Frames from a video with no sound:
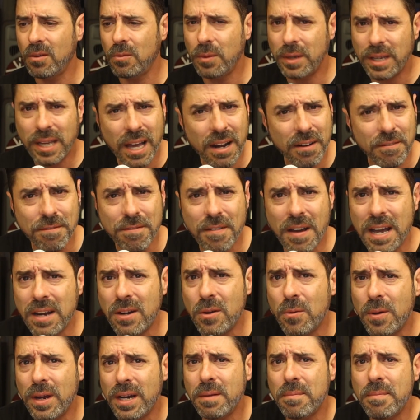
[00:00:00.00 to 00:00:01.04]
we got to find
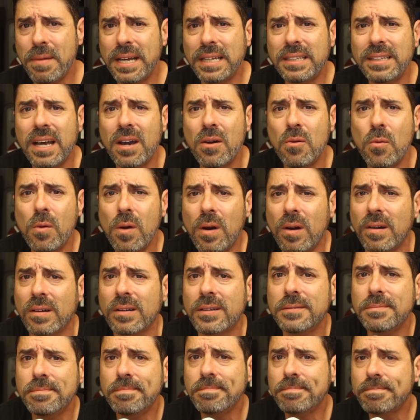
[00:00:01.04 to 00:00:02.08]
a way to make that
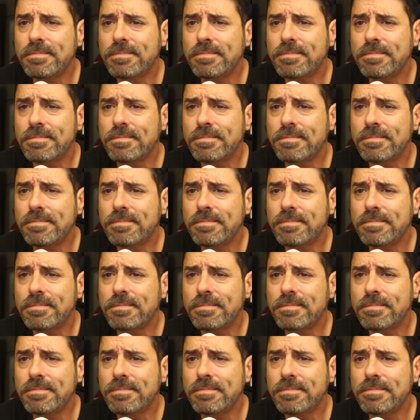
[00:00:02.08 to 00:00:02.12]
work.